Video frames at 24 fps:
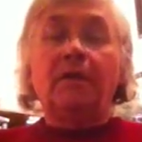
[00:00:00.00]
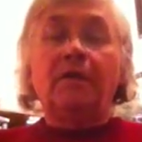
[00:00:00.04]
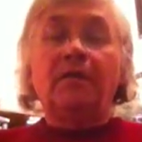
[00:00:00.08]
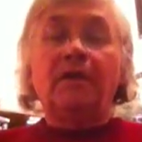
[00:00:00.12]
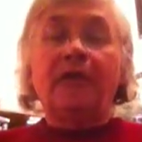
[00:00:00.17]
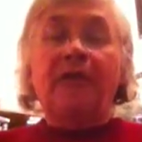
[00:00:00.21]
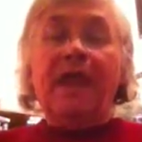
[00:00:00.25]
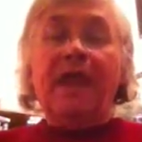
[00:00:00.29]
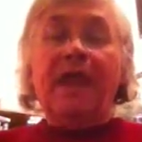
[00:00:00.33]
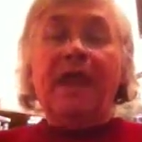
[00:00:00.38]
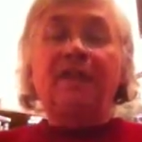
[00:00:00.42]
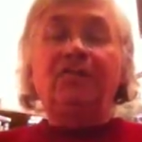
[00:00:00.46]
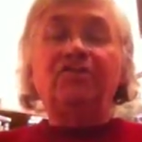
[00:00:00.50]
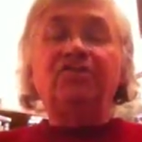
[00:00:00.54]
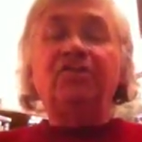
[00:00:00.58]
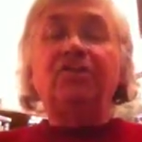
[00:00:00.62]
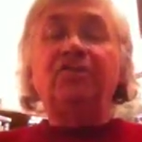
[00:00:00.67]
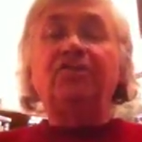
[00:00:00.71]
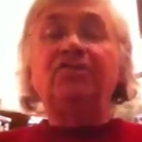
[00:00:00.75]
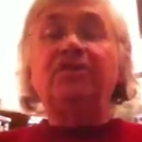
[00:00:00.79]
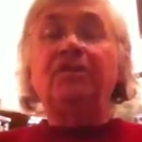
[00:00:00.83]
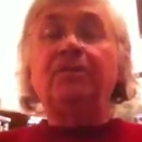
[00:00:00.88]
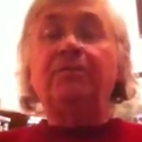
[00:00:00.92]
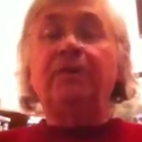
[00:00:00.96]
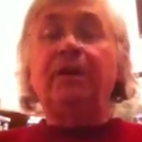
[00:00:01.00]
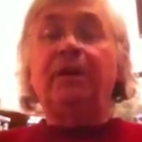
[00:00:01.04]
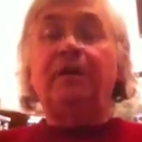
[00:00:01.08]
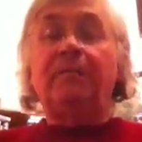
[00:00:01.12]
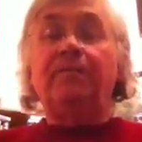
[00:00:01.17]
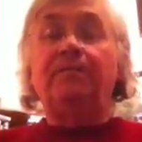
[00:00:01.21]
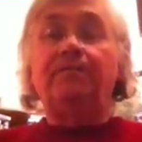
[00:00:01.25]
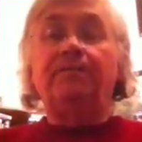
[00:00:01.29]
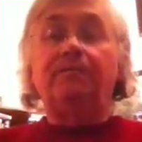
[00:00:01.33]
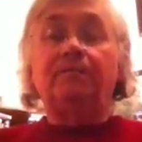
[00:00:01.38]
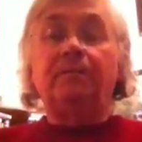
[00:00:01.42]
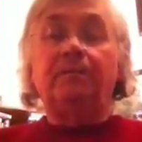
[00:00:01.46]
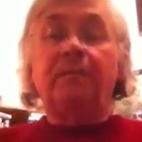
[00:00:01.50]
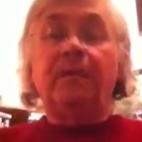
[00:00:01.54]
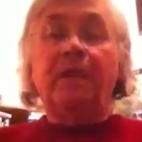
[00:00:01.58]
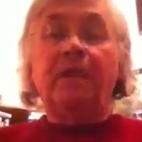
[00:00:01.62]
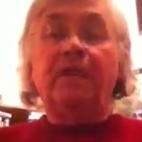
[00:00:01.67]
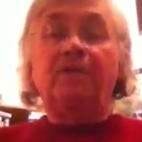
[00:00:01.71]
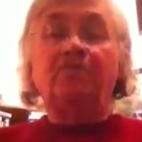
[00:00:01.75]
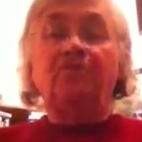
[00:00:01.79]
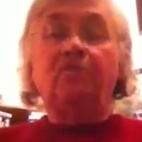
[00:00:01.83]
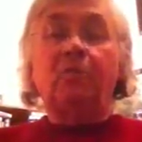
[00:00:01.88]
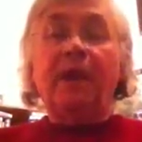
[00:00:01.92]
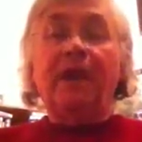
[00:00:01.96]
The edge of the chimney
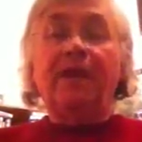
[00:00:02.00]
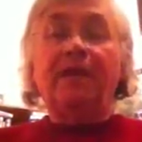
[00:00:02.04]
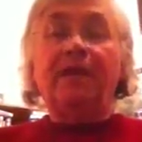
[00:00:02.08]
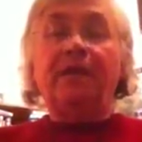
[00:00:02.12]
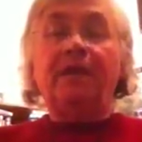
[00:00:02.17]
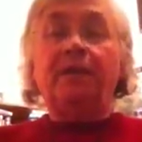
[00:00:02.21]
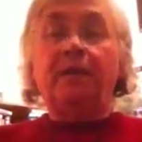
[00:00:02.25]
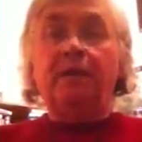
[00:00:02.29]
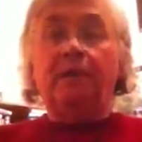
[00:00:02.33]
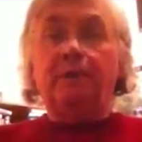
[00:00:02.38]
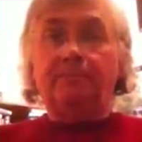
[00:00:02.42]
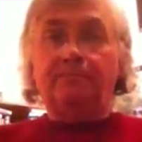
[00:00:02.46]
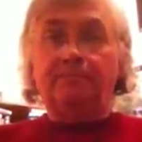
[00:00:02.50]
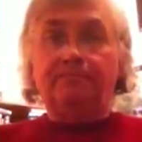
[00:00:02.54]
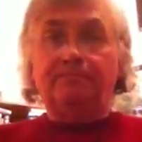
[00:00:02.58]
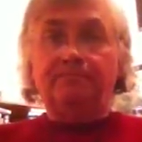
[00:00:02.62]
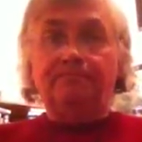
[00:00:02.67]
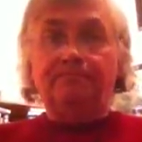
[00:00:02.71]
is right here.